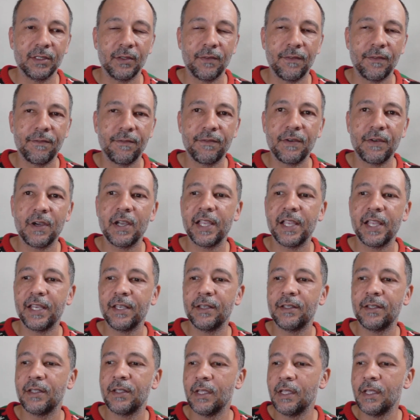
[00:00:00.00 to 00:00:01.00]

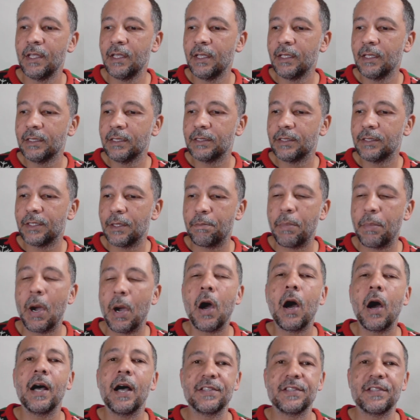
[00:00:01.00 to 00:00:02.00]
find the
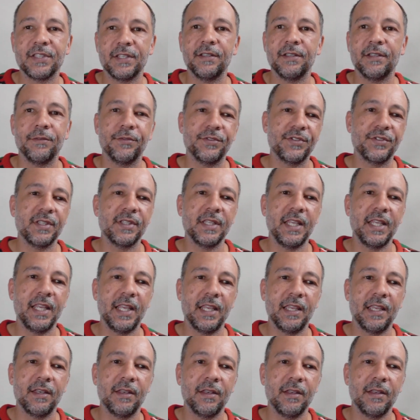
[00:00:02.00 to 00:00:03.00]
positives
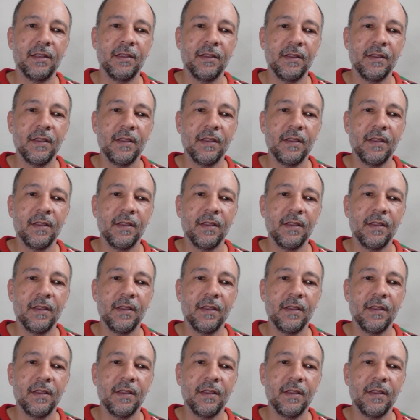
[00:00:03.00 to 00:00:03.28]
in